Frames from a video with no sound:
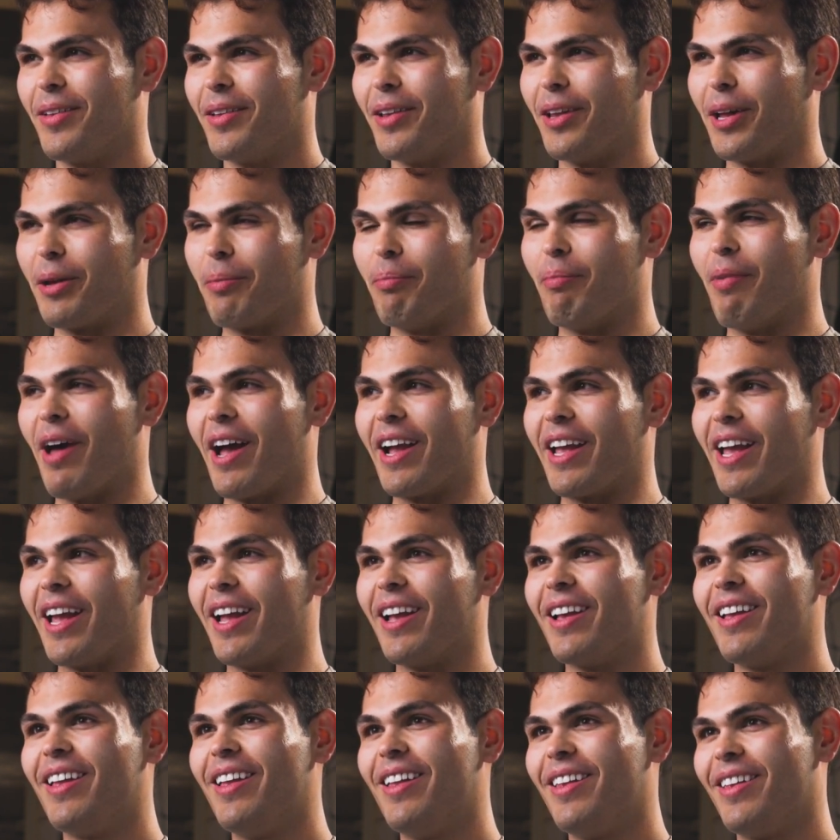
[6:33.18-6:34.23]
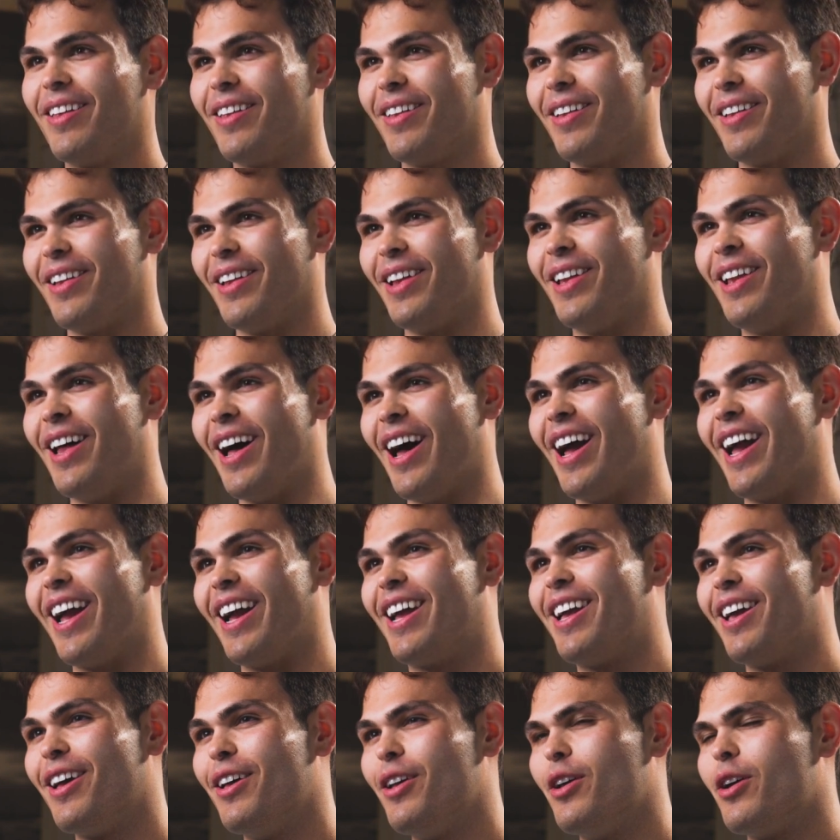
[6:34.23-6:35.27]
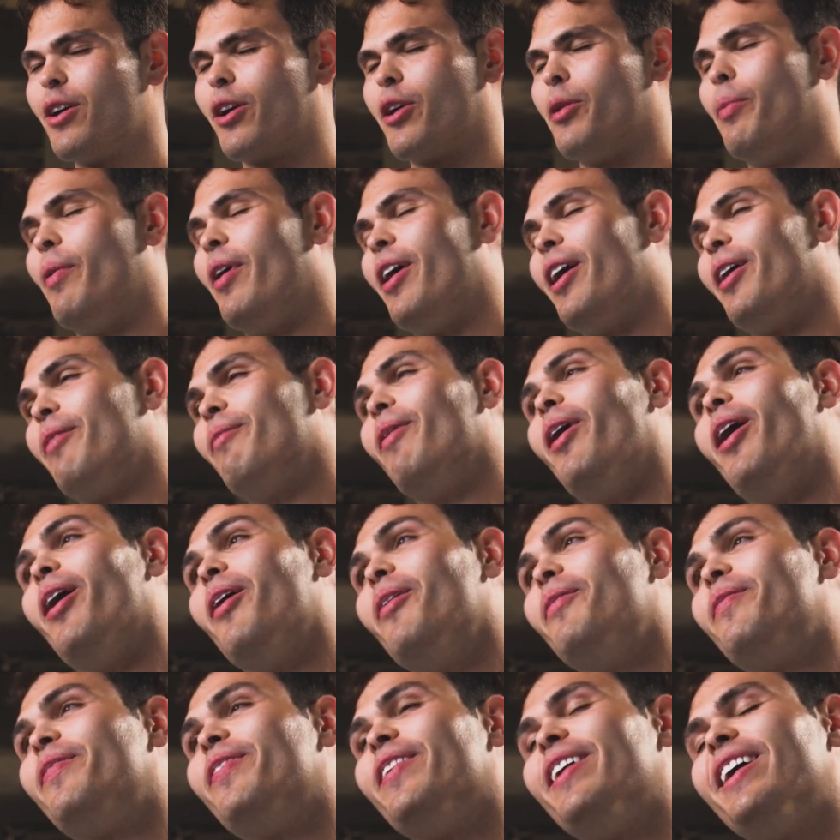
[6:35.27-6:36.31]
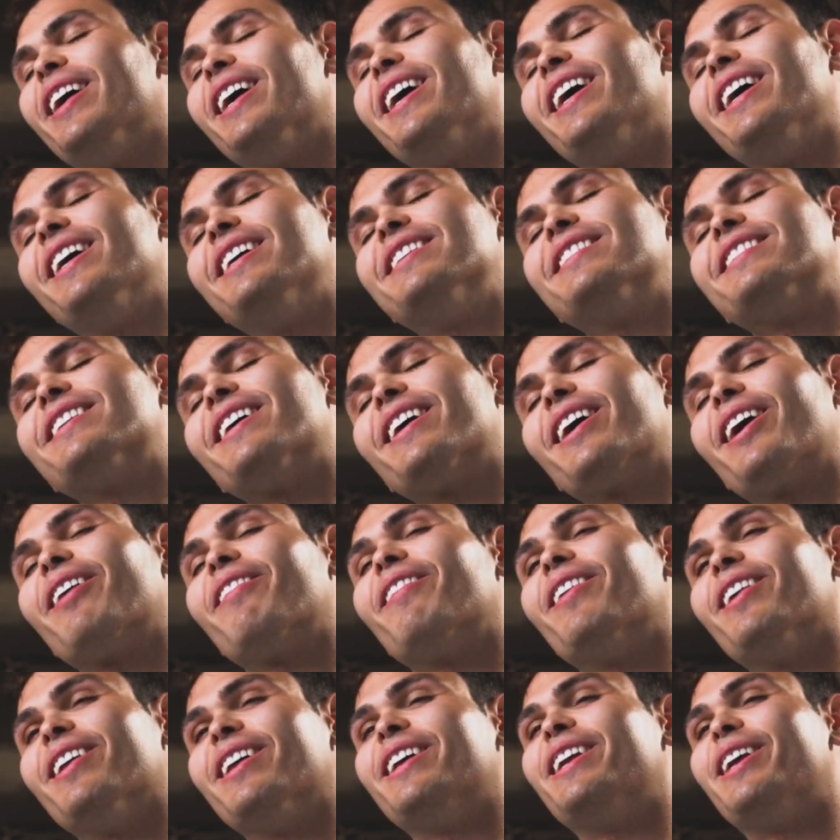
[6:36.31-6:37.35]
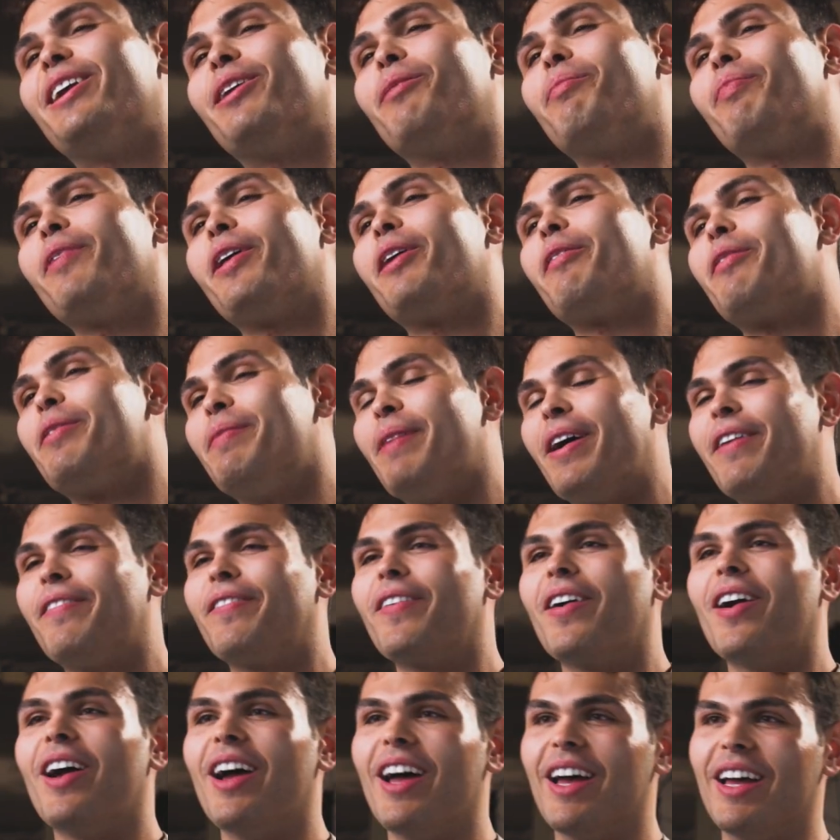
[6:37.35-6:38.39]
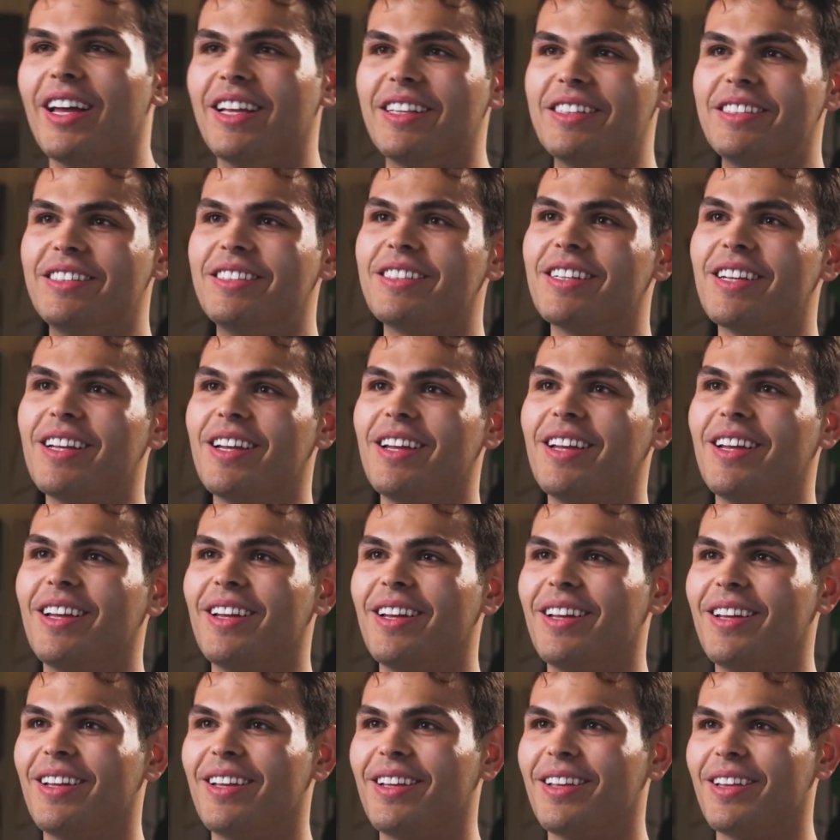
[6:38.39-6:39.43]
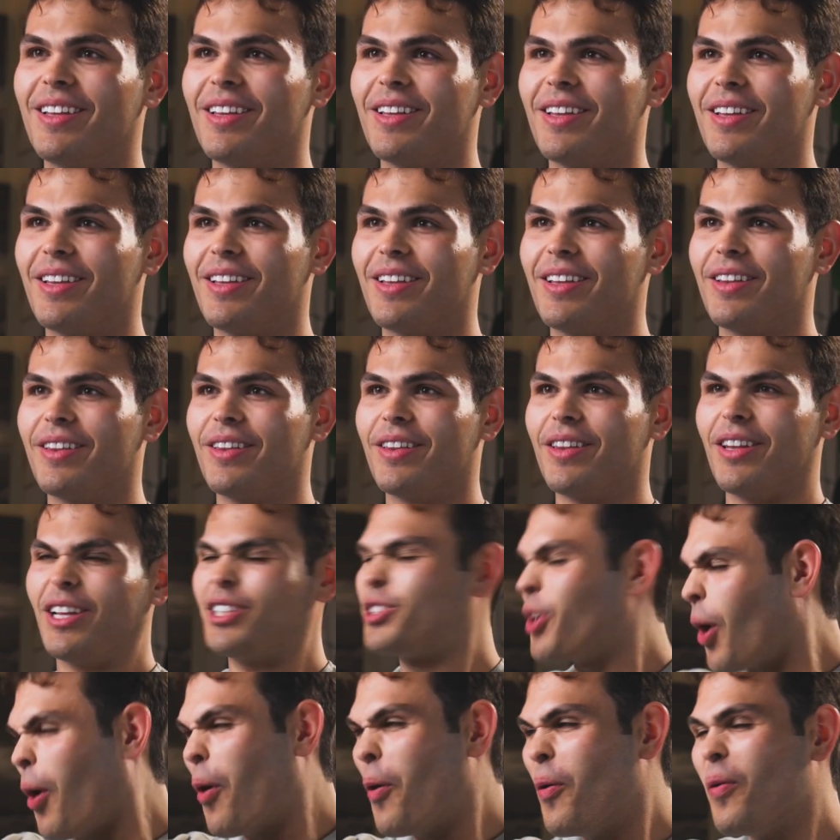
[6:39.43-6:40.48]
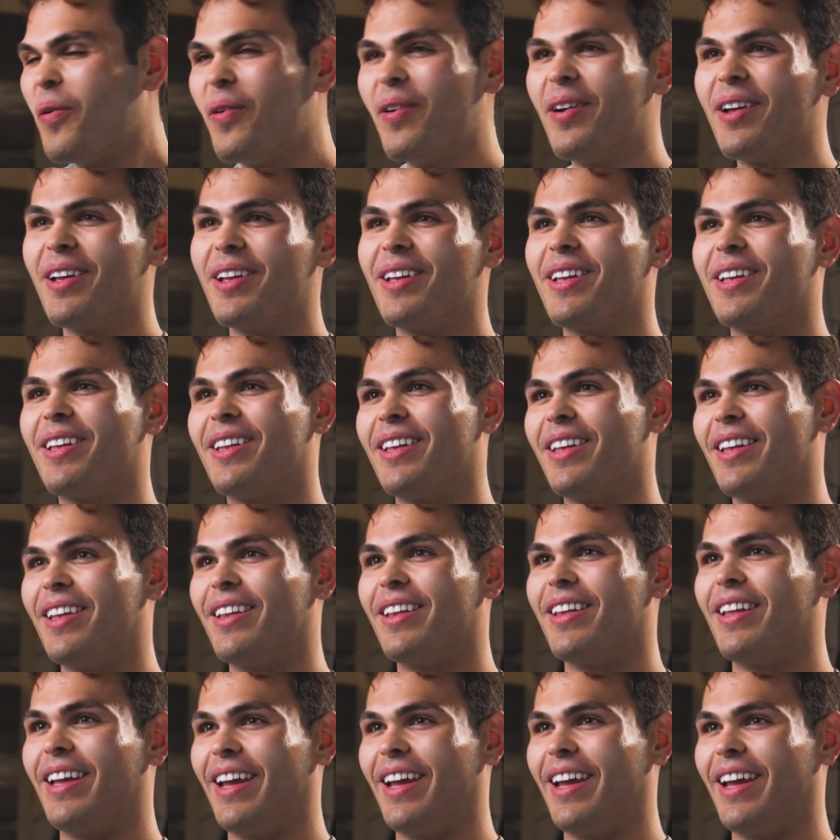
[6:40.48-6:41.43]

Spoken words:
Like begging. Like, come on, Mom, please. Like, I really need to play with my friends. Once you got it, you're like, I'll come get some skins.